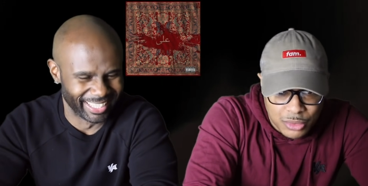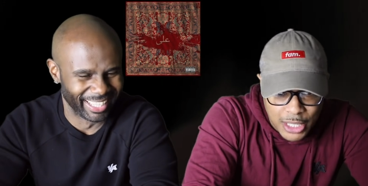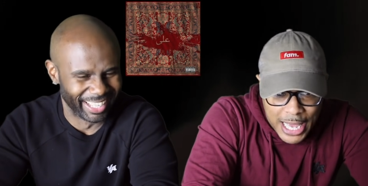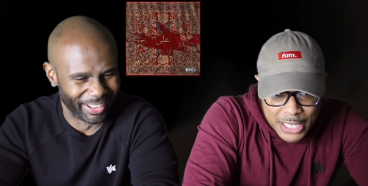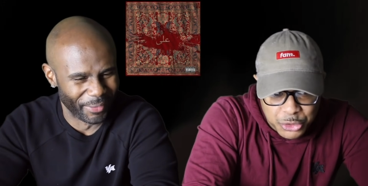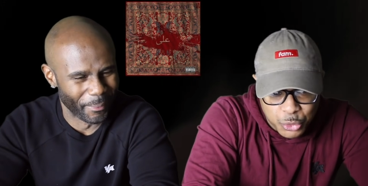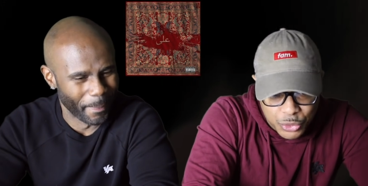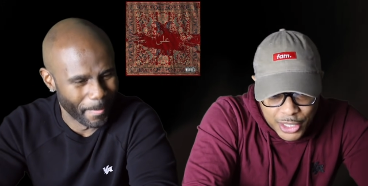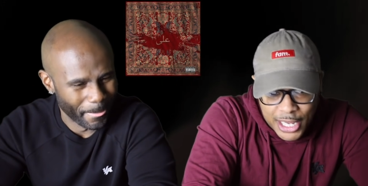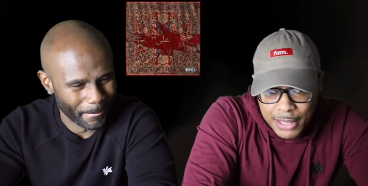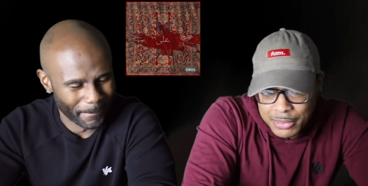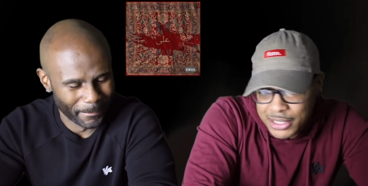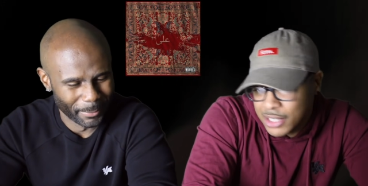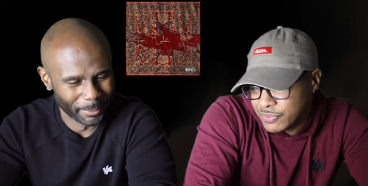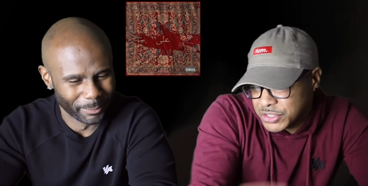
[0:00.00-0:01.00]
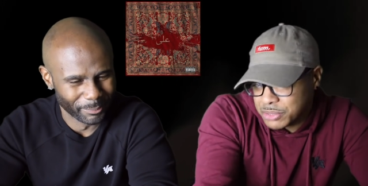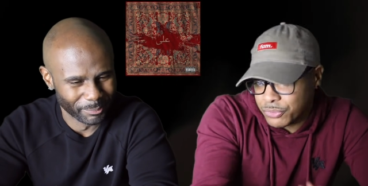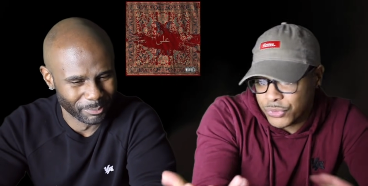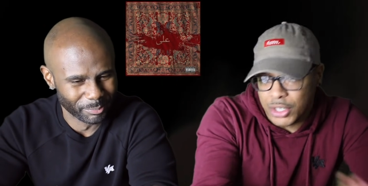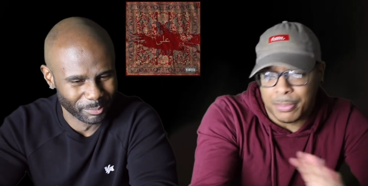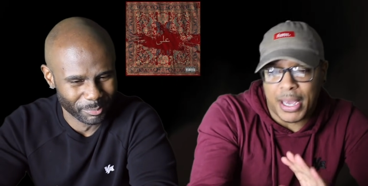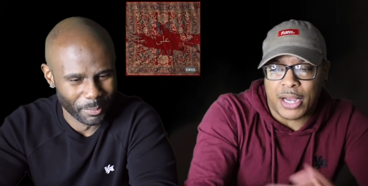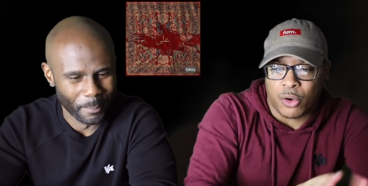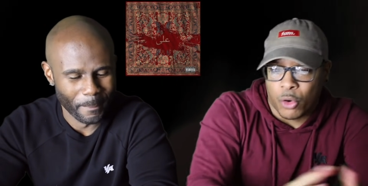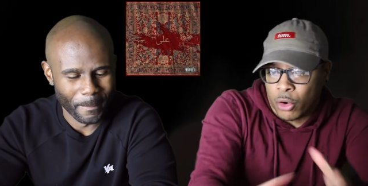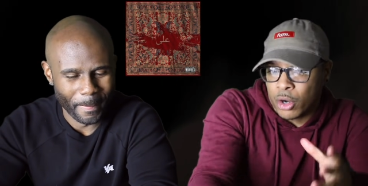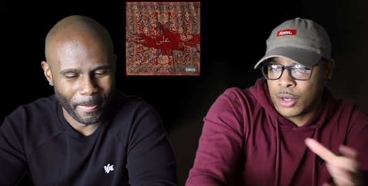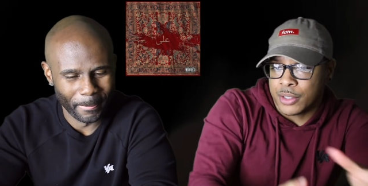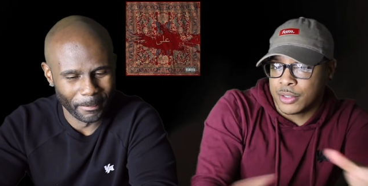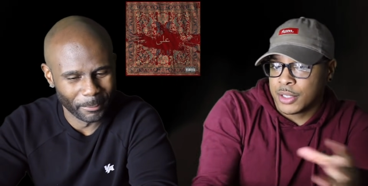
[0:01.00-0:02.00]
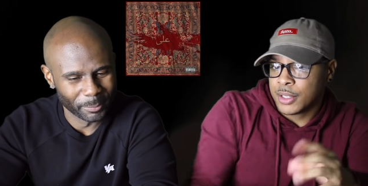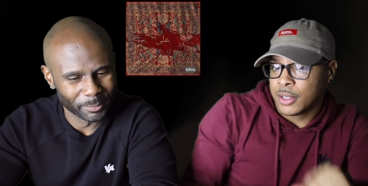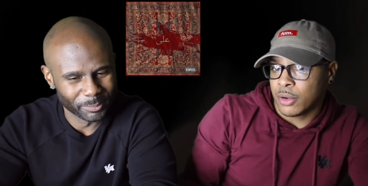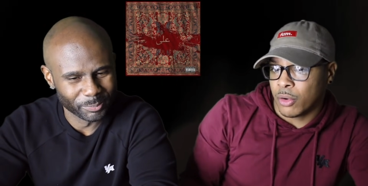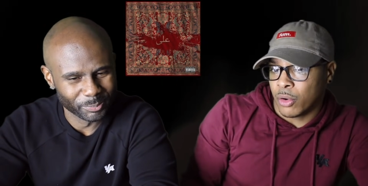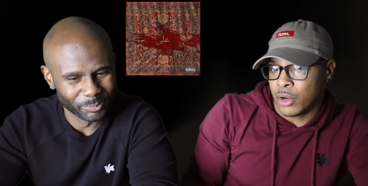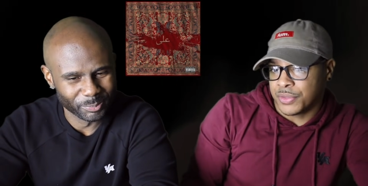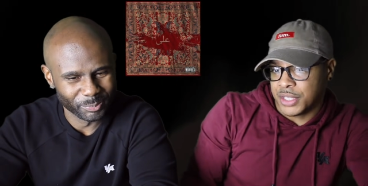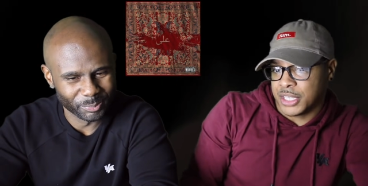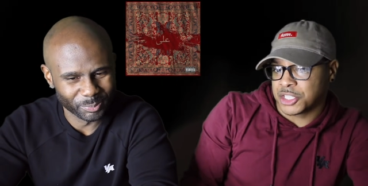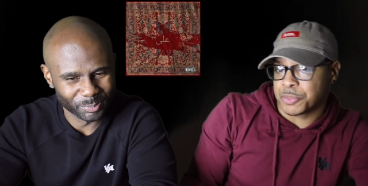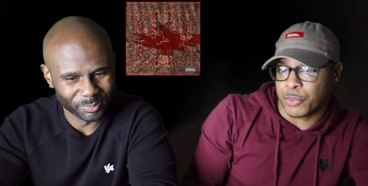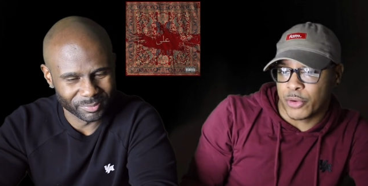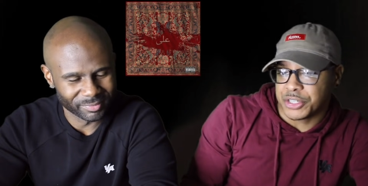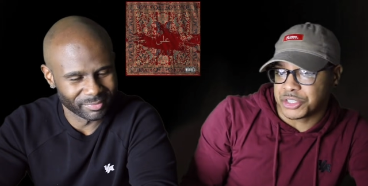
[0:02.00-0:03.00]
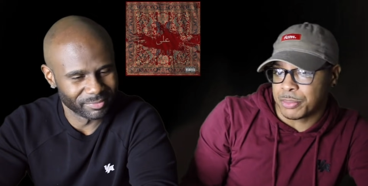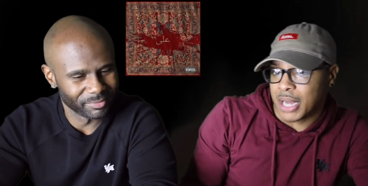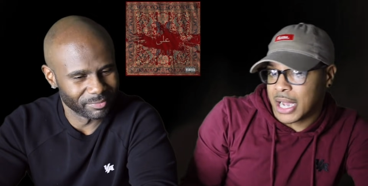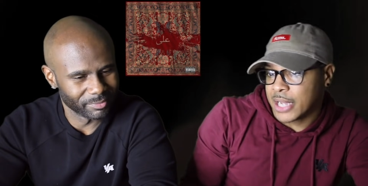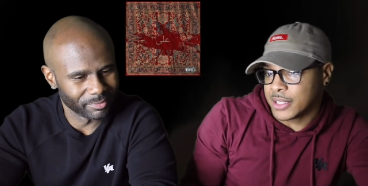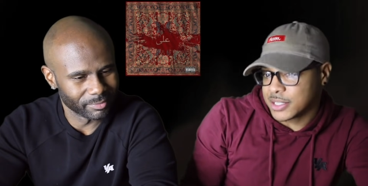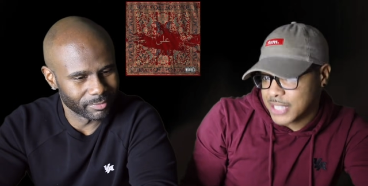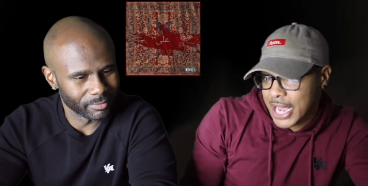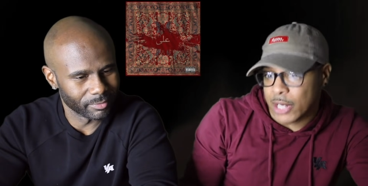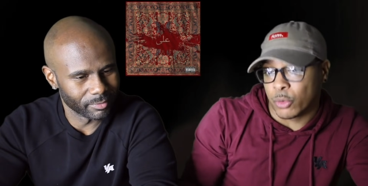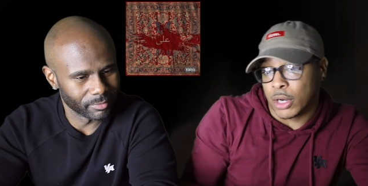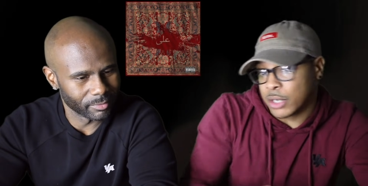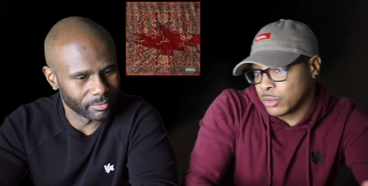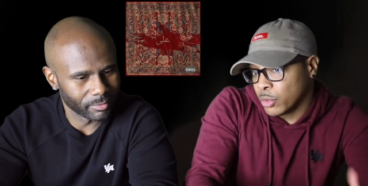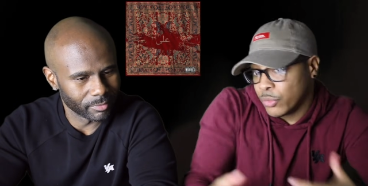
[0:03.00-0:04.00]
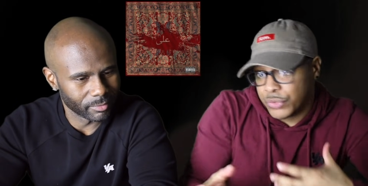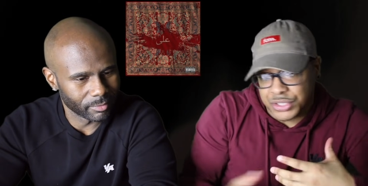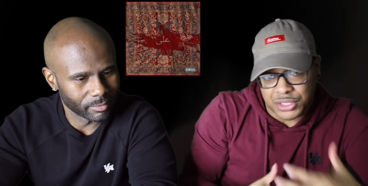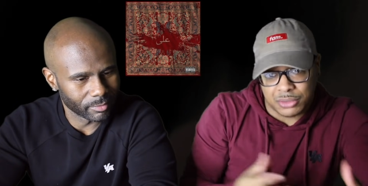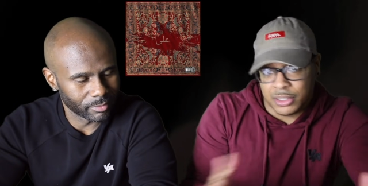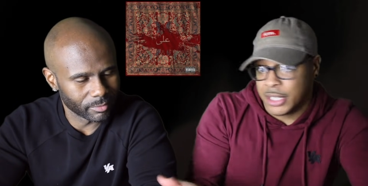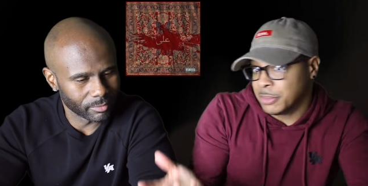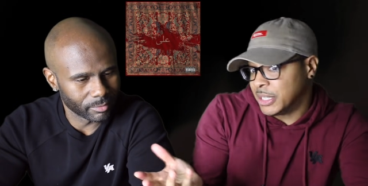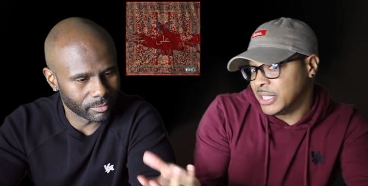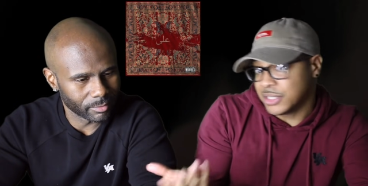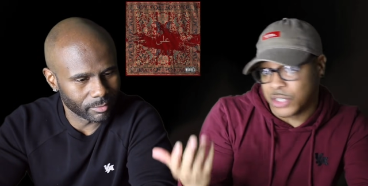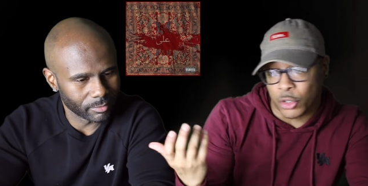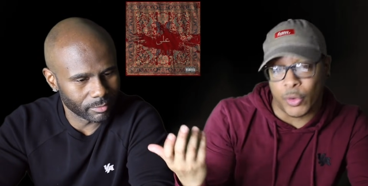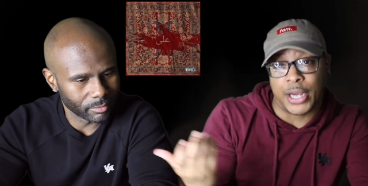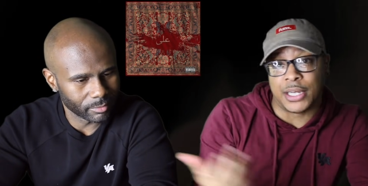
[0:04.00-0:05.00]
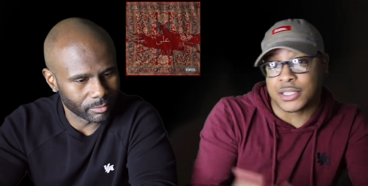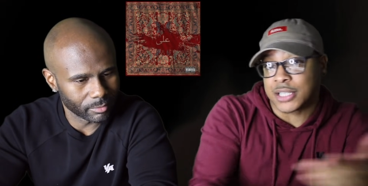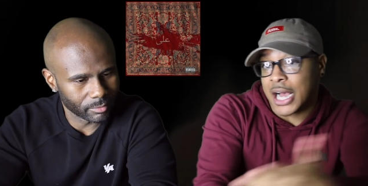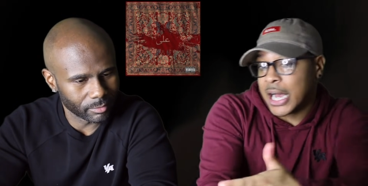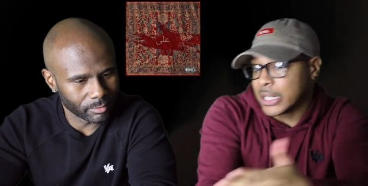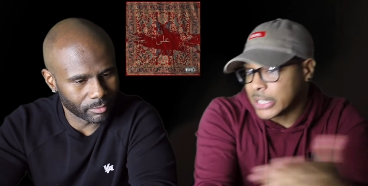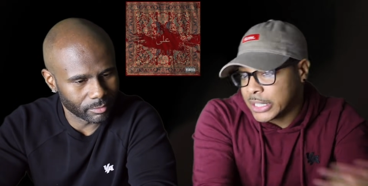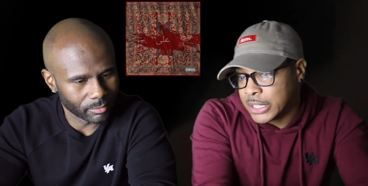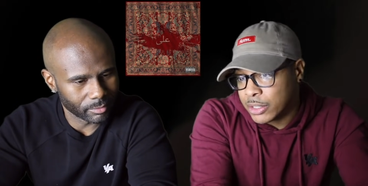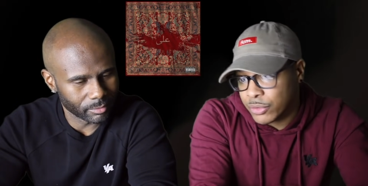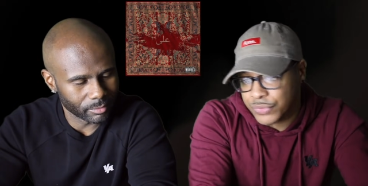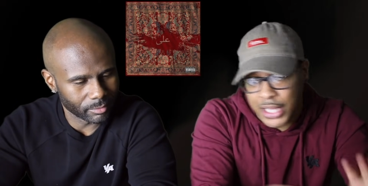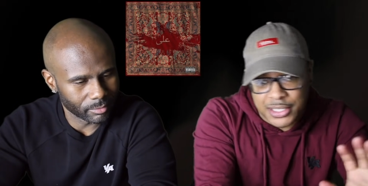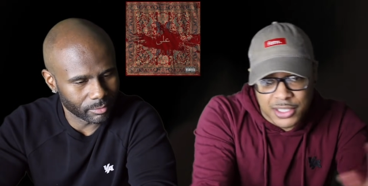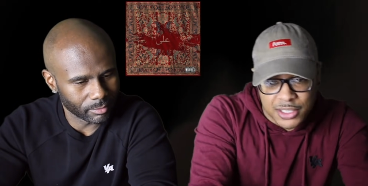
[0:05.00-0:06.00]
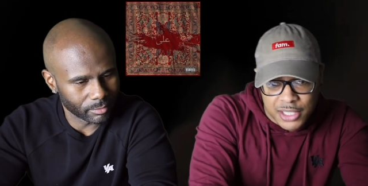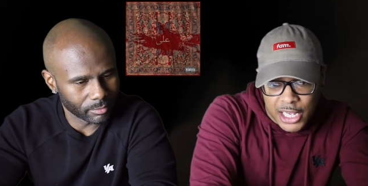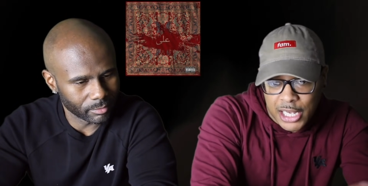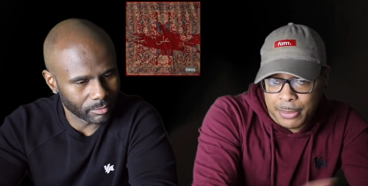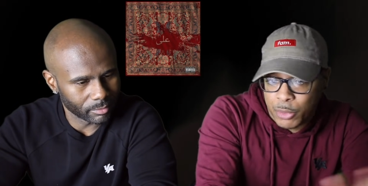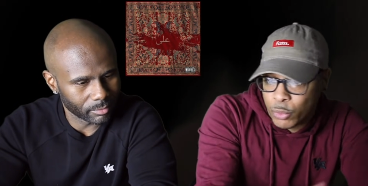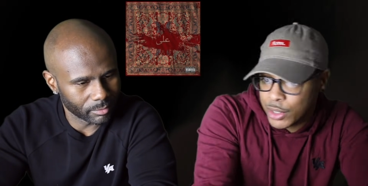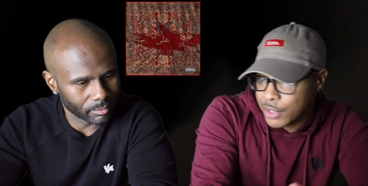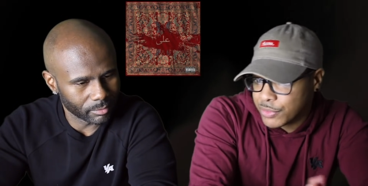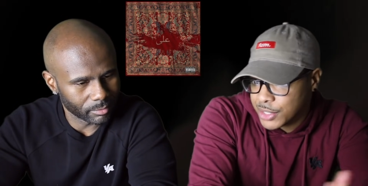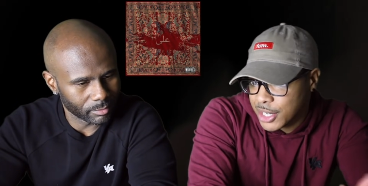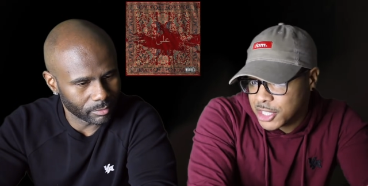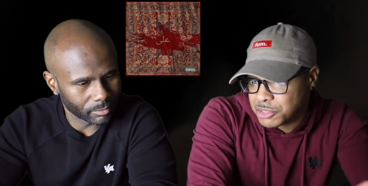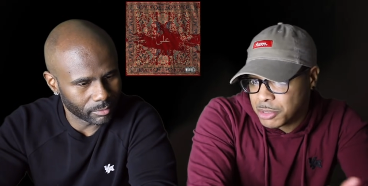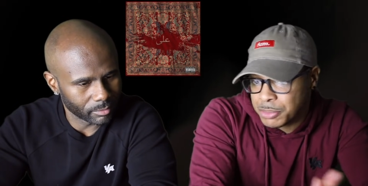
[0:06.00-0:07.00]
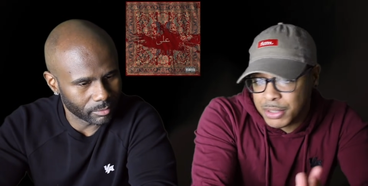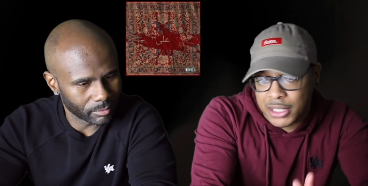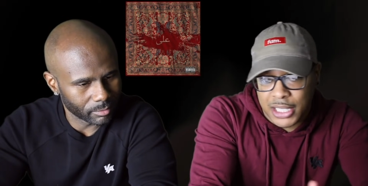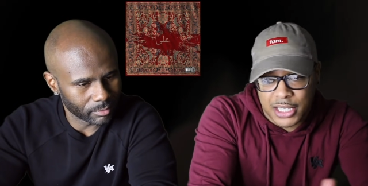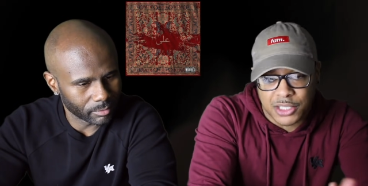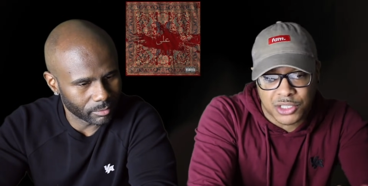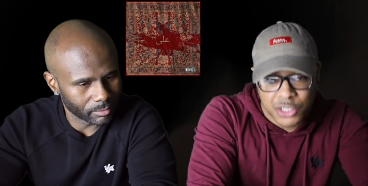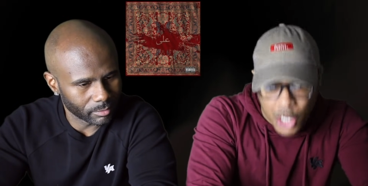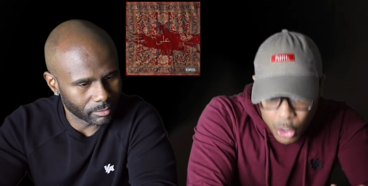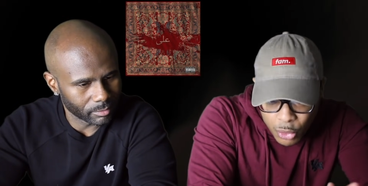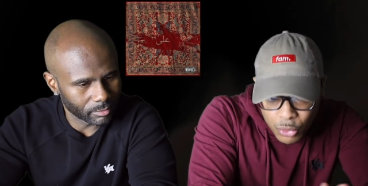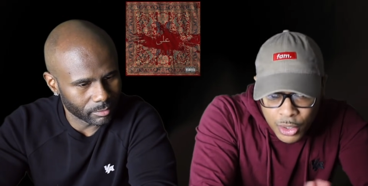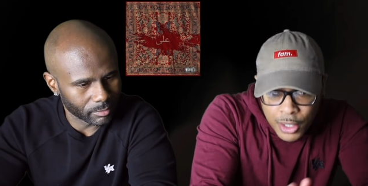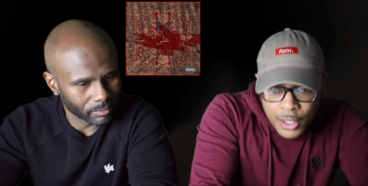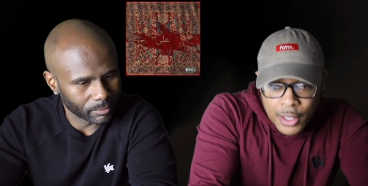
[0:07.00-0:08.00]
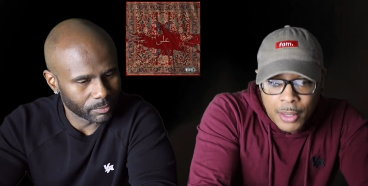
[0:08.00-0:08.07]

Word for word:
Speaker 1: actual name? Give us some feedback on on the inspiration behind the title. I don't know if it's him he's the greatest Ali or if that's his name or whatever the case may be, let us know.